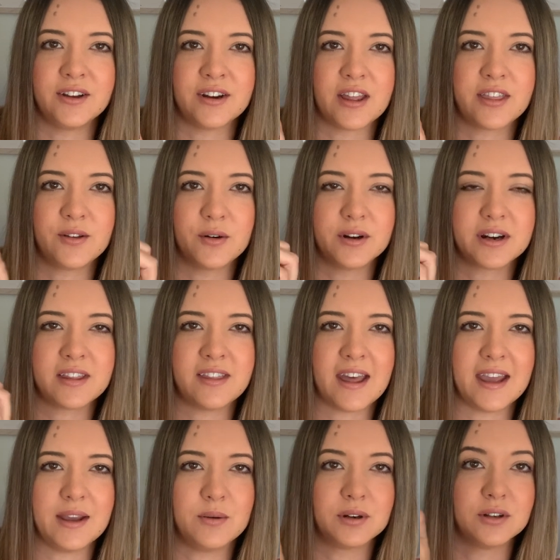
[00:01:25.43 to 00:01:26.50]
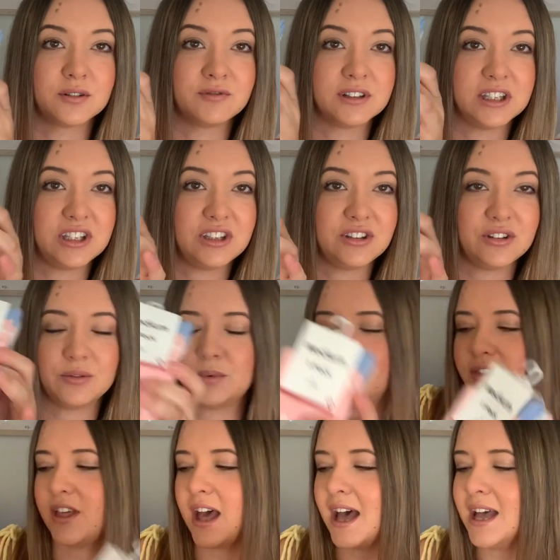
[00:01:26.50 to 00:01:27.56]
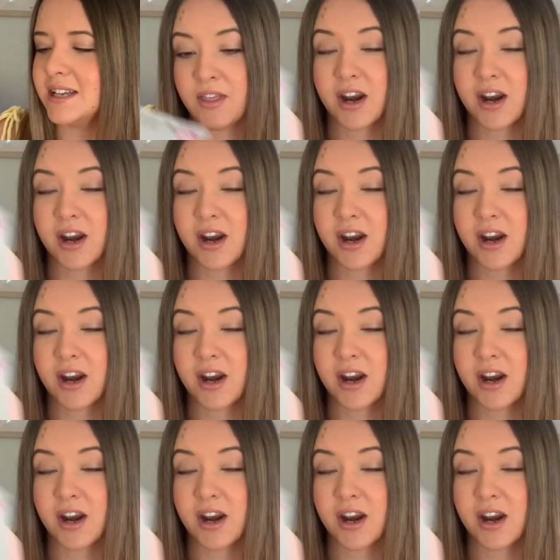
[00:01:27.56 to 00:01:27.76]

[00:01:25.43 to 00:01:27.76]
and I thought they would look really cute with that.